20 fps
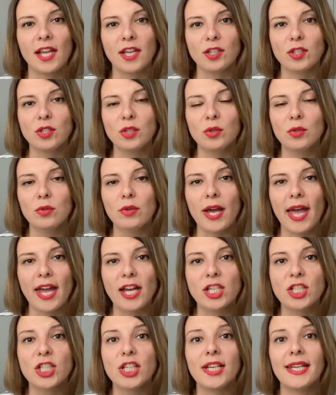and two
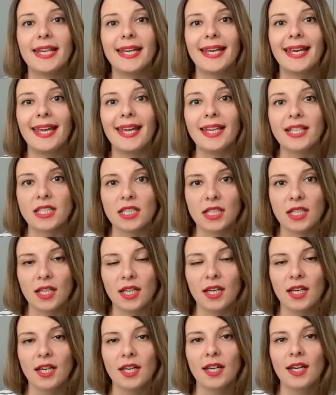actually hit
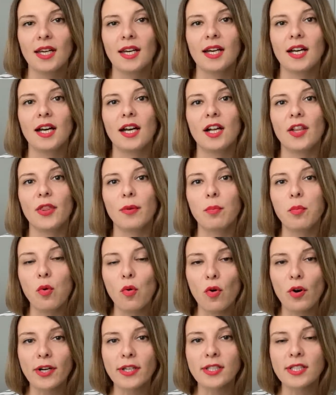the
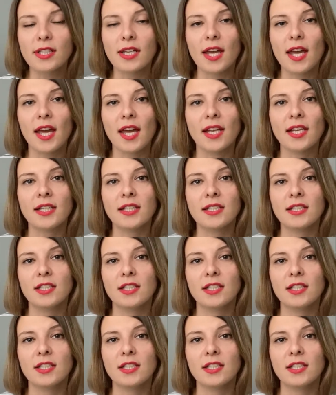port and